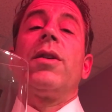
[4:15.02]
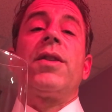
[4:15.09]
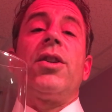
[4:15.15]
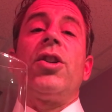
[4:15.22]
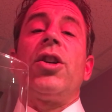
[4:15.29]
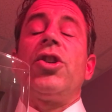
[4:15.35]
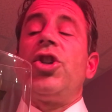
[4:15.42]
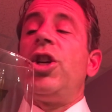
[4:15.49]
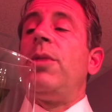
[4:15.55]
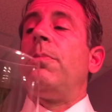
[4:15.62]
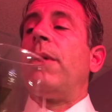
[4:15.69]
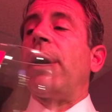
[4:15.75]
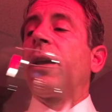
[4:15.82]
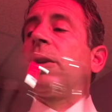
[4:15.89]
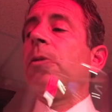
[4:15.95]
a cheap
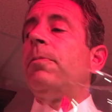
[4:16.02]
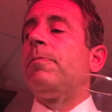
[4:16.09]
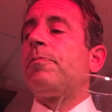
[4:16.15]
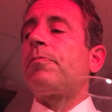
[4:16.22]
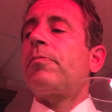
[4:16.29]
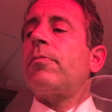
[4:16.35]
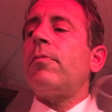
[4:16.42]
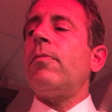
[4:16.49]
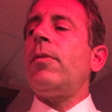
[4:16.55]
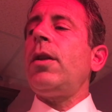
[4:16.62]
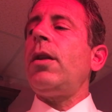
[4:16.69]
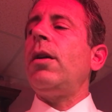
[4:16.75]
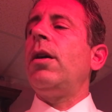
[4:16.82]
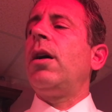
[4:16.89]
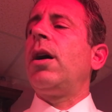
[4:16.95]
bottle.
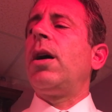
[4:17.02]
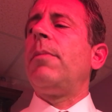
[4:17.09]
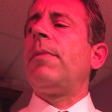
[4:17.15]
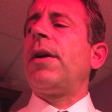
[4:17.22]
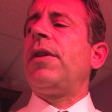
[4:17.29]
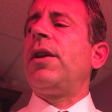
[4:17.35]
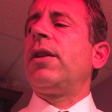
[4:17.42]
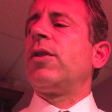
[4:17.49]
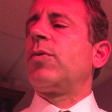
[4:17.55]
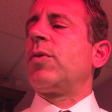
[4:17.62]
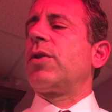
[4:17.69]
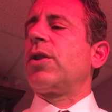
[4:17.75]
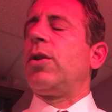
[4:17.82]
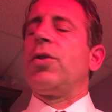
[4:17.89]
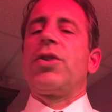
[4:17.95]
I think this was
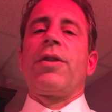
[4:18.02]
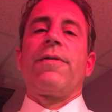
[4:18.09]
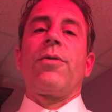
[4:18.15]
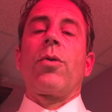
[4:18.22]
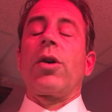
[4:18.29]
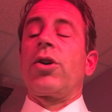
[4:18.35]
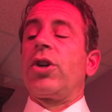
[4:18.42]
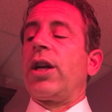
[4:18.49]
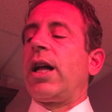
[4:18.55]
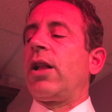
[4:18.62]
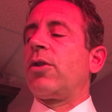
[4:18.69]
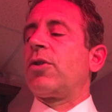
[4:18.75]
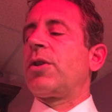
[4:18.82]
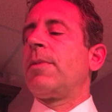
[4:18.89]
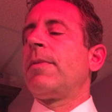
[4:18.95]
close to
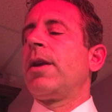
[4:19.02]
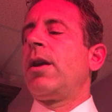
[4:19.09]
$400.